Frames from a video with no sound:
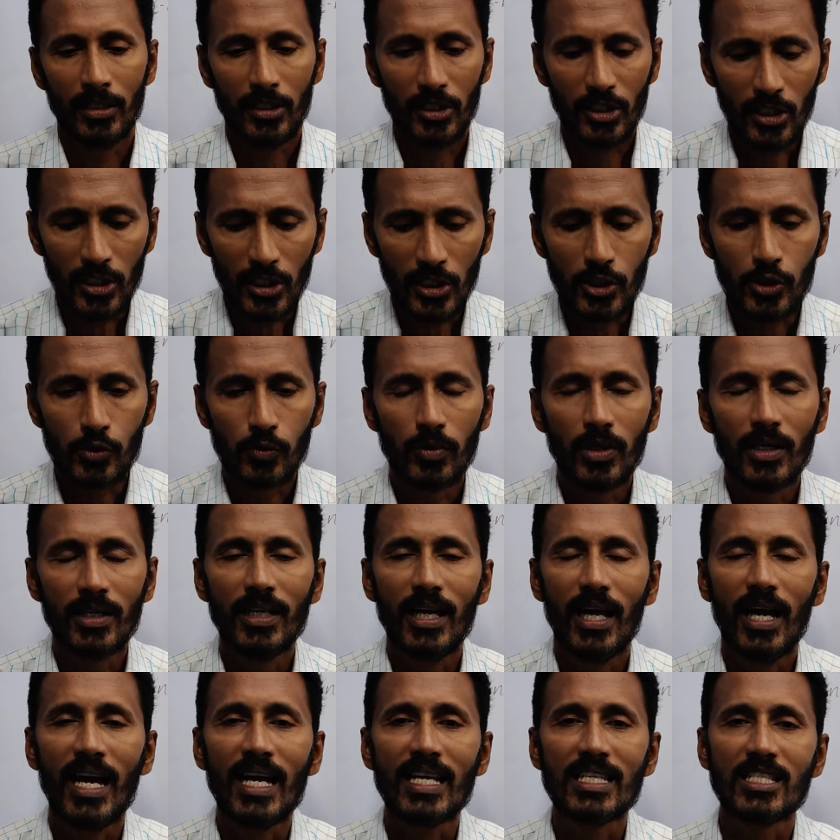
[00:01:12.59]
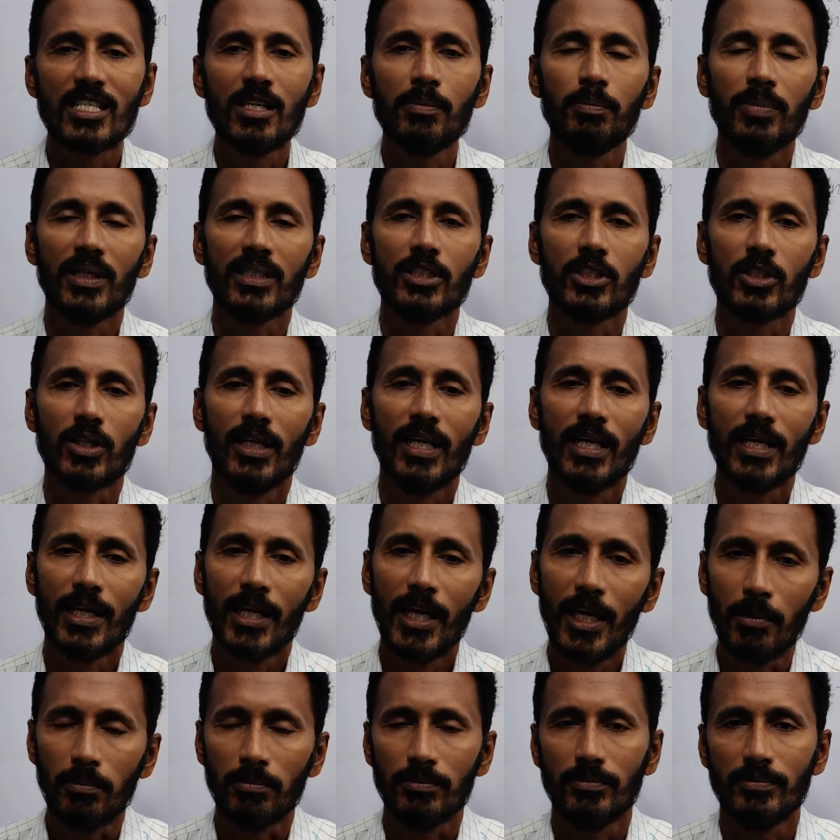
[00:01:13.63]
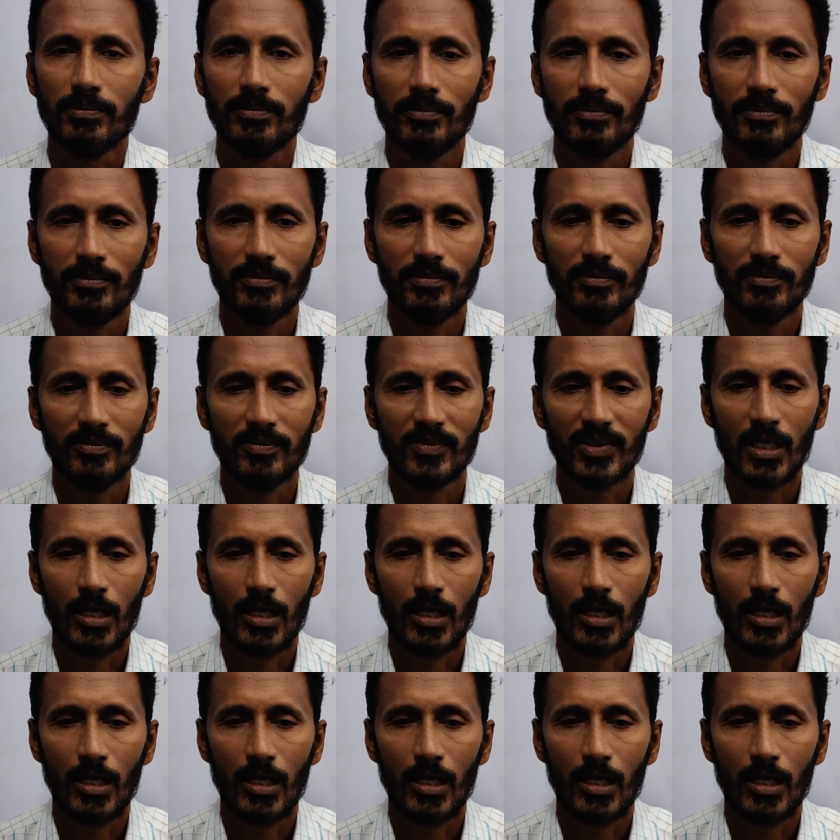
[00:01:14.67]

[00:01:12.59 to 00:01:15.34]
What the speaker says: Each word has a particular name.